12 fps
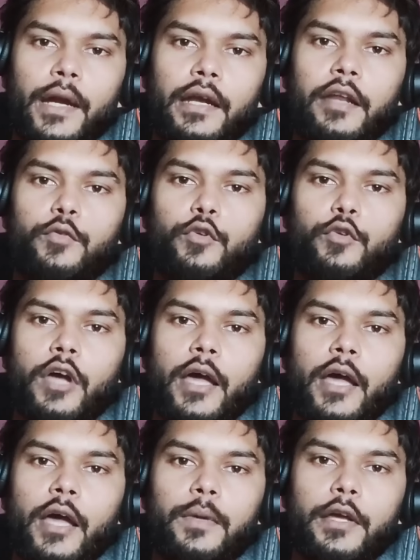and if you
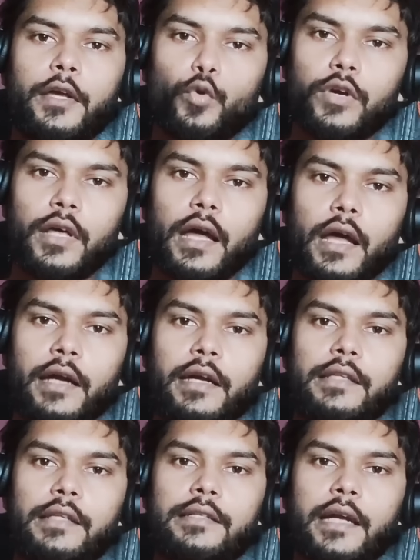have a good
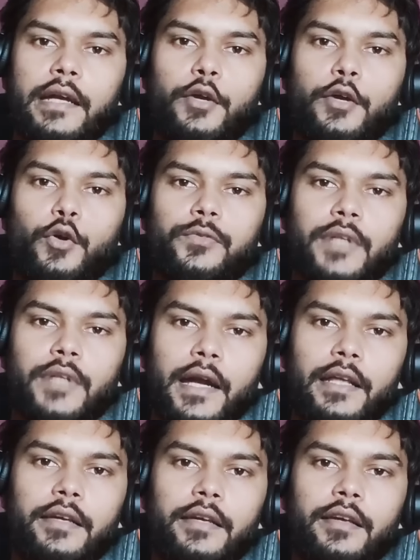understanding of
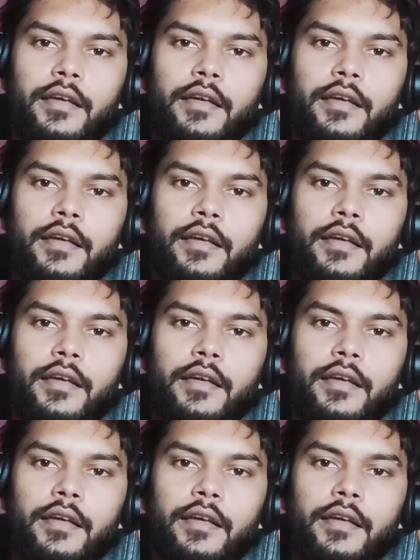threading,